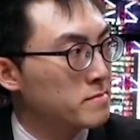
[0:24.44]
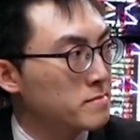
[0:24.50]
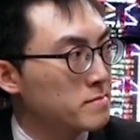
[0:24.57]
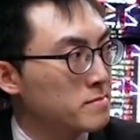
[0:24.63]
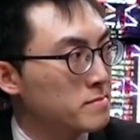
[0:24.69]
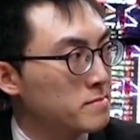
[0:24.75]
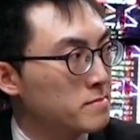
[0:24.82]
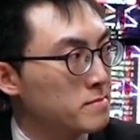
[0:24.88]

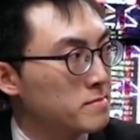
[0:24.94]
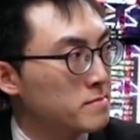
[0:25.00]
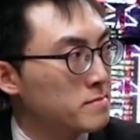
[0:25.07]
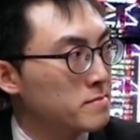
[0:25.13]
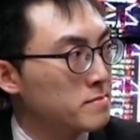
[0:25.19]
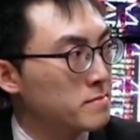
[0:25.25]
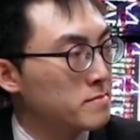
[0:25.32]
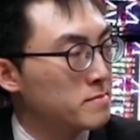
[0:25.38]

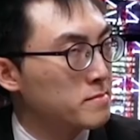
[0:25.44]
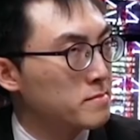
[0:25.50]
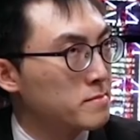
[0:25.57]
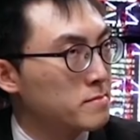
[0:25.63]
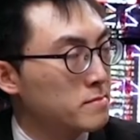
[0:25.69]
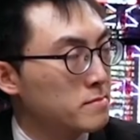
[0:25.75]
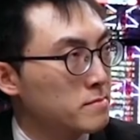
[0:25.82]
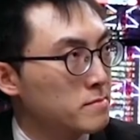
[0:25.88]

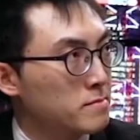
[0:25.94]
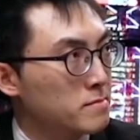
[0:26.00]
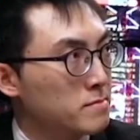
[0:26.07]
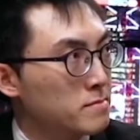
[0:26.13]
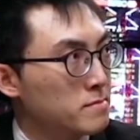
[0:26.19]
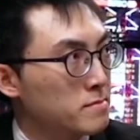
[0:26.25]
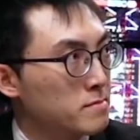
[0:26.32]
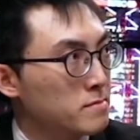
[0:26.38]

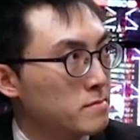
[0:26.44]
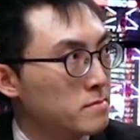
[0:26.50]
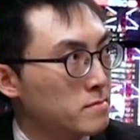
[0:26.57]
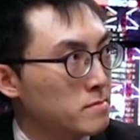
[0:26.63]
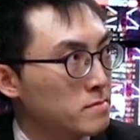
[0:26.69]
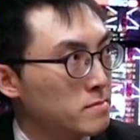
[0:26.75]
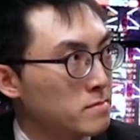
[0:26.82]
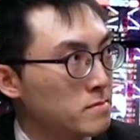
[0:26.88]

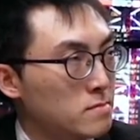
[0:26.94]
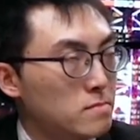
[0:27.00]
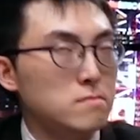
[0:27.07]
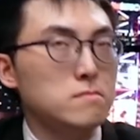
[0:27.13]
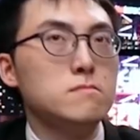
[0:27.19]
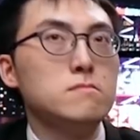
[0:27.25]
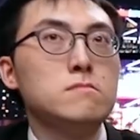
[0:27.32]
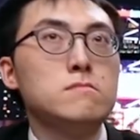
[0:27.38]

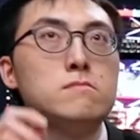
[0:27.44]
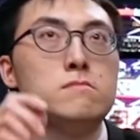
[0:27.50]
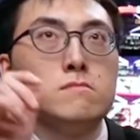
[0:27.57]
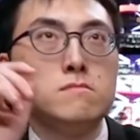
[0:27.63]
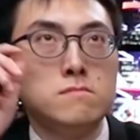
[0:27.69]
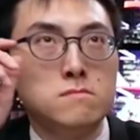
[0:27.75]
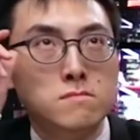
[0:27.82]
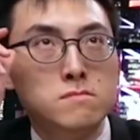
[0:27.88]

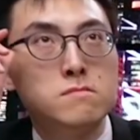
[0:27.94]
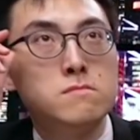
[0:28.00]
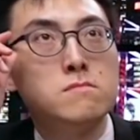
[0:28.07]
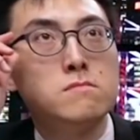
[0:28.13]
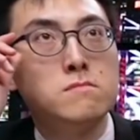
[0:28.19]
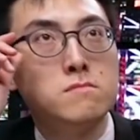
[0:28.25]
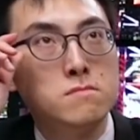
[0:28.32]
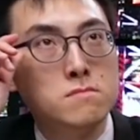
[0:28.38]

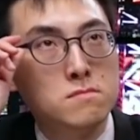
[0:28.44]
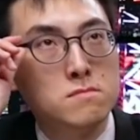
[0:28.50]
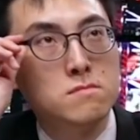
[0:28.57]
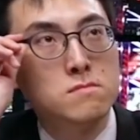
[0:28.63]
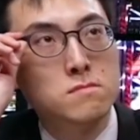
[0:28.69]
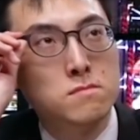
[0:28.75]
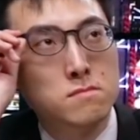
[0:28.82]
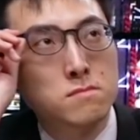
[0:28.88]

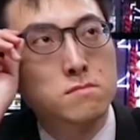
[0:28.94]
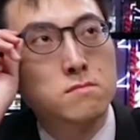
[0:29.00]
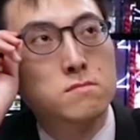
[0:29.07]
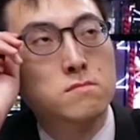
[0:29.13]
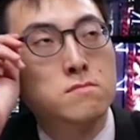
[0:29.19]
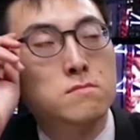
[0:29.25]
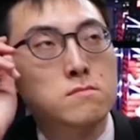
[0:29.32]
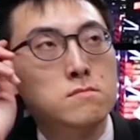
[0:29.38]

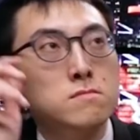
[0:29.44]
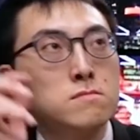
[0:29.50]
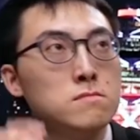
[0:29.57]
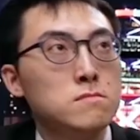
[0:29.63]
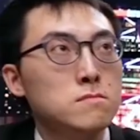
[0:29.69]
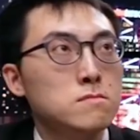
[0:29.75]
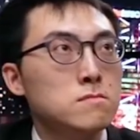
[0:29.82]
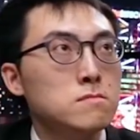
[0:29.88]

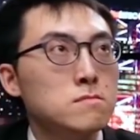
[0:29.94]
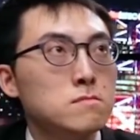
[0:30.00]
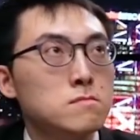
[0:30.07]
[no speech]